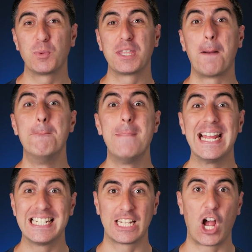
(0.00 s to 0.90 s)
with
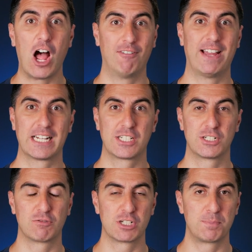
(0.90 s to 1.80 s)
amazing
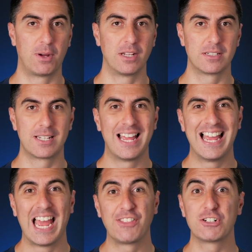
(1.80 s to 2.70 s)
off-axis response,
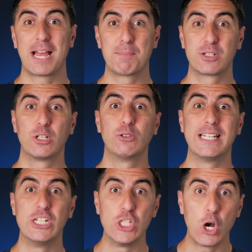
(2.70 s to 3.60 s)
and there's
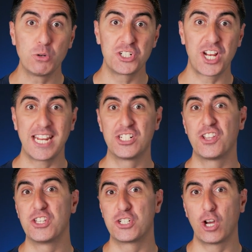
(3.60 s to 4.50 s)
absolutely no change
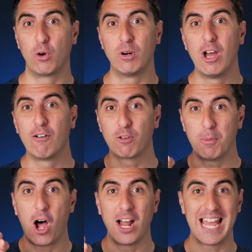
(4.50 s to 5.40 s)
in the tone
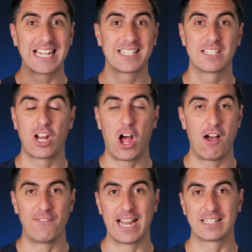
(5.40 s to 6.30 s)
from on axis to
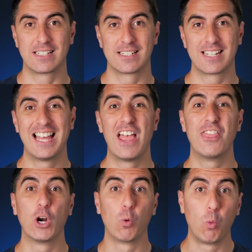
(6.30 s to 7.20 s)
off axis.
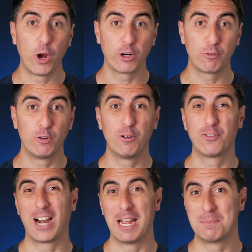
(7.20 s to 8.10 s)
They're wonderful
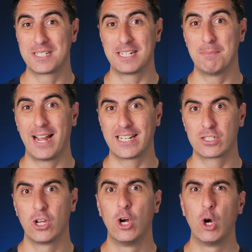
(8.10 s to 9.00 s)
for MC mics